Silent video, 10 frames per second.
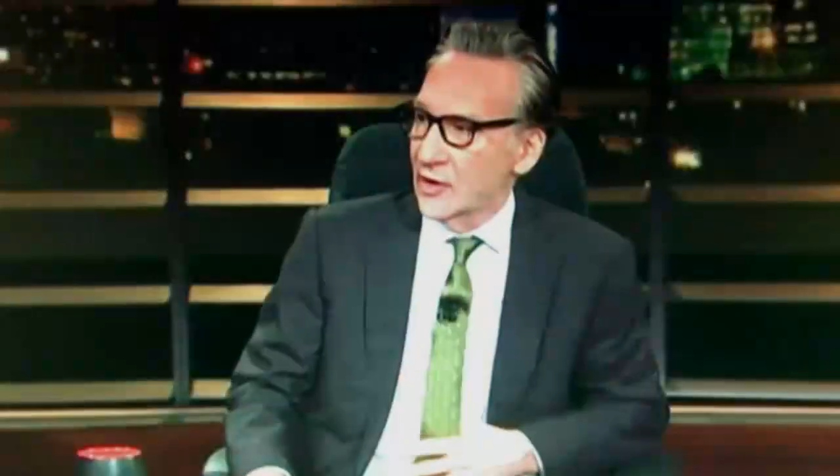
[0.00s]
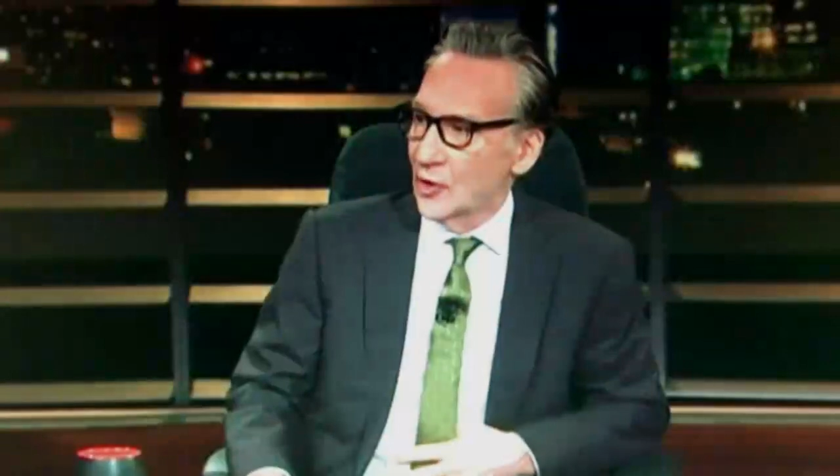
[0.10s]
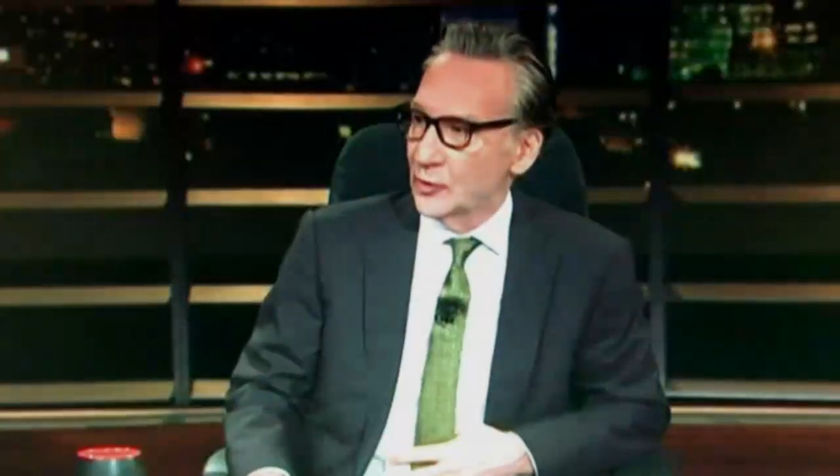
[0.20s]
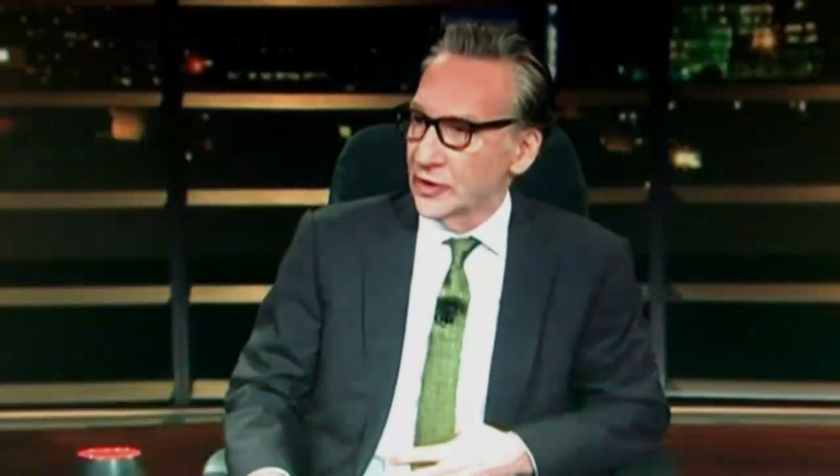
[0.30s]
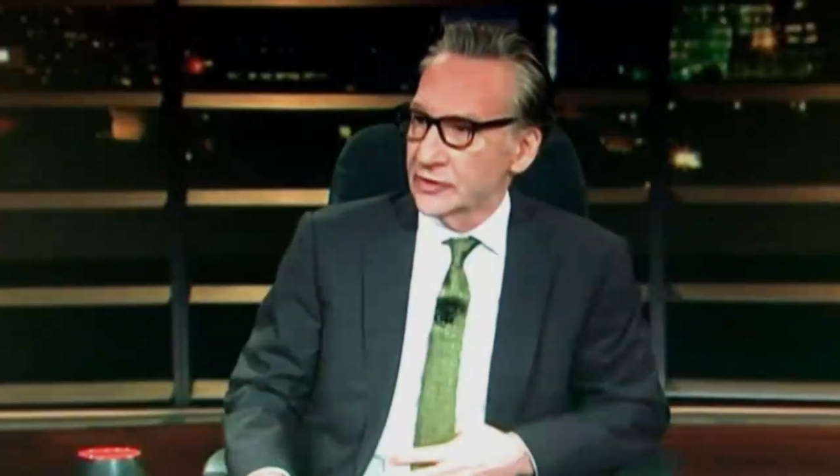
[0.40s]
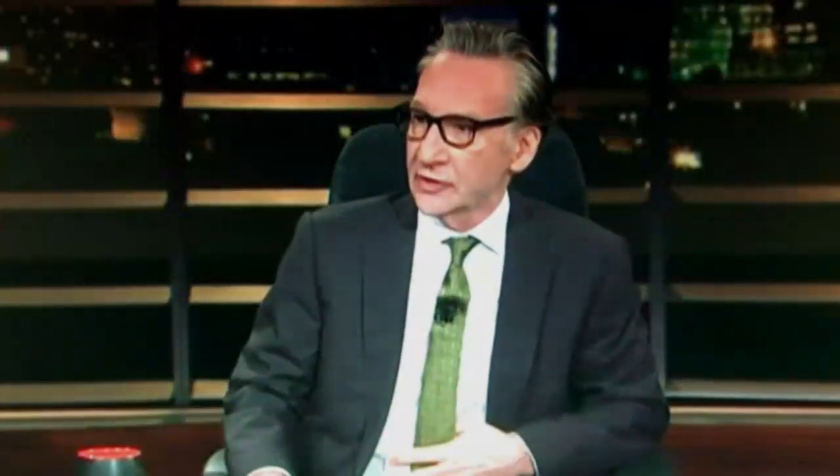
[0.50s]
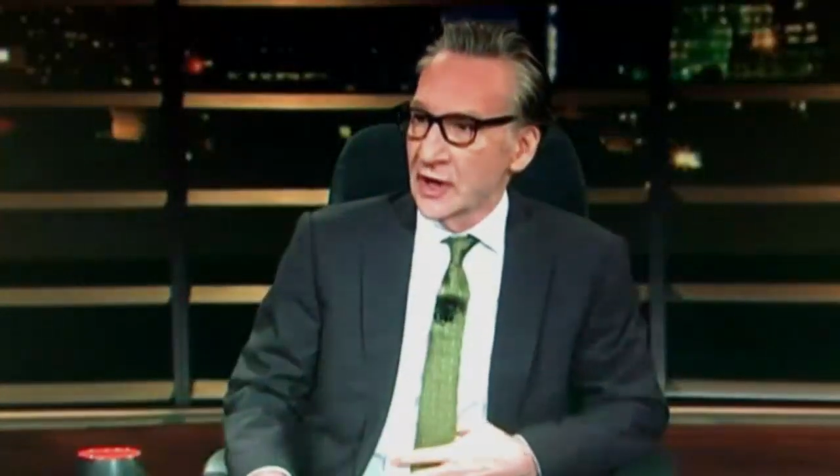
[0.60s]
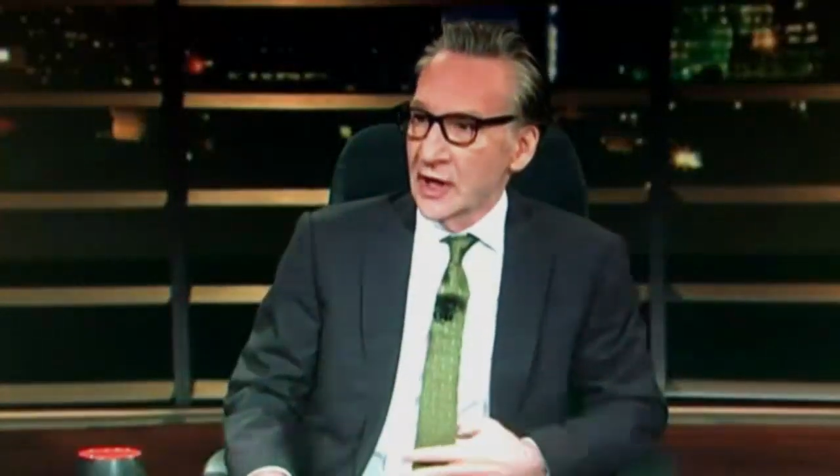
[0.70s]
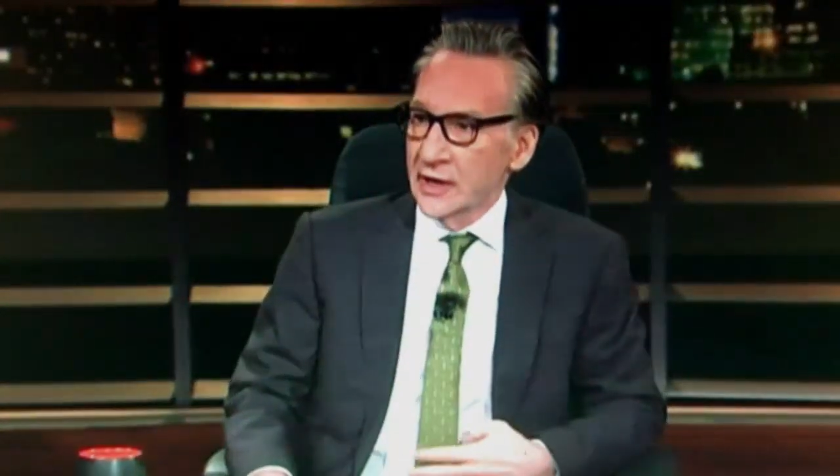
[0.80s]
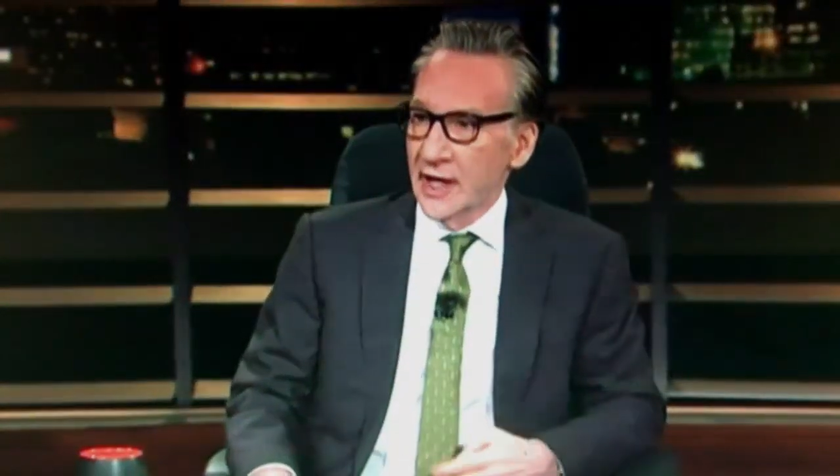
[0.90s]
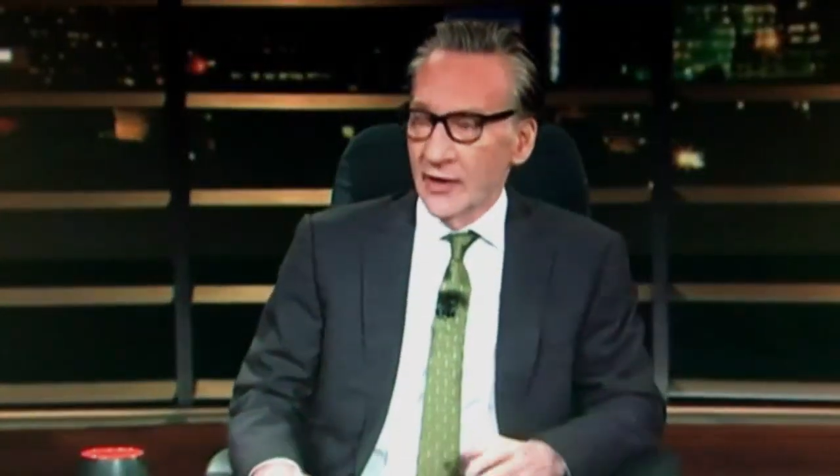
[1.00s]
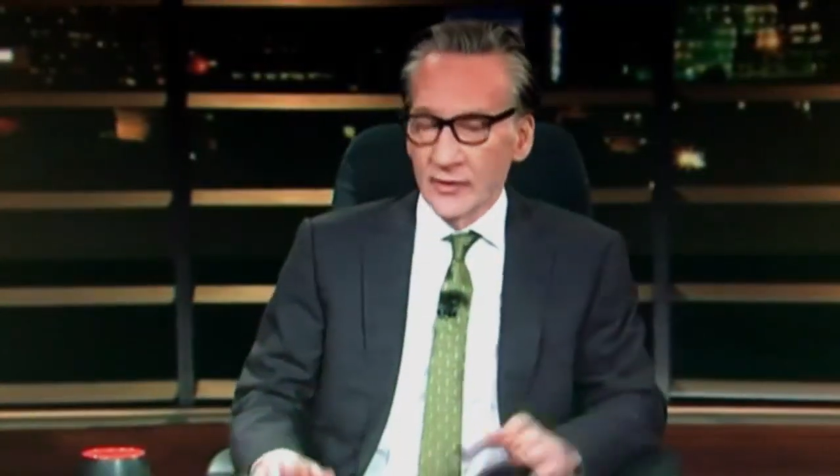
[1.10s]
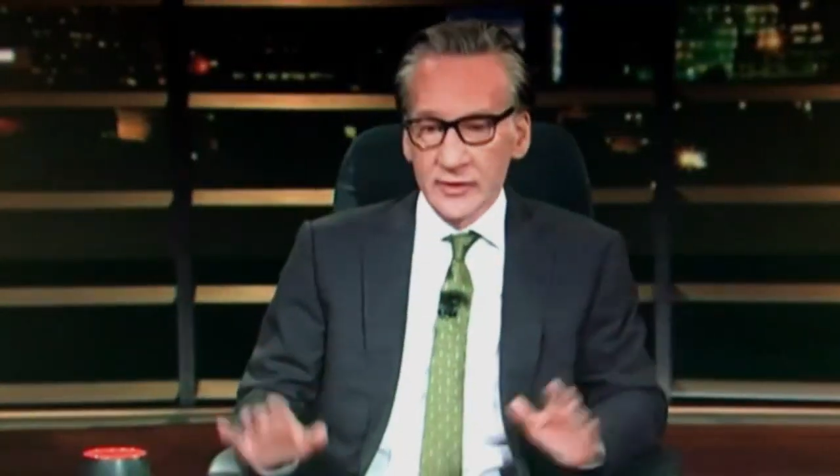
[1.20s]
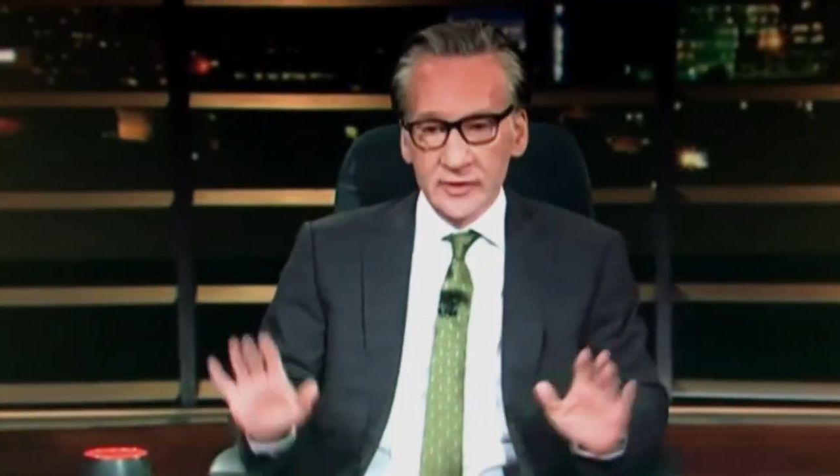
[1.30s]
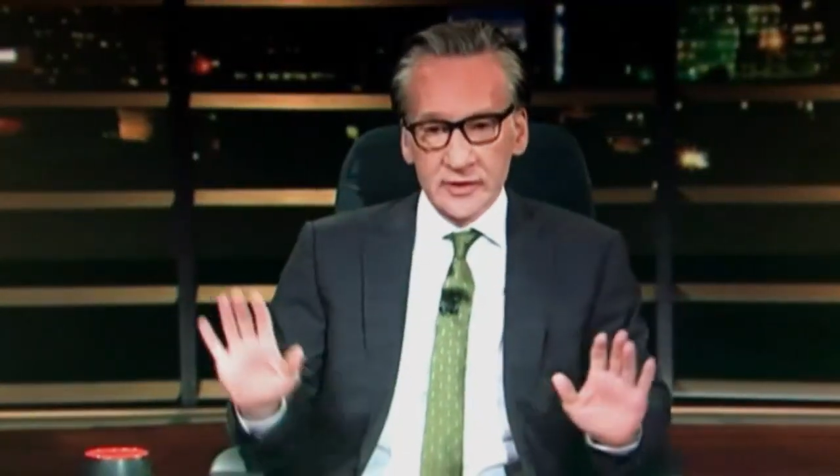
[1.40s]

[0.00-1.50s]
or hopeless. Now,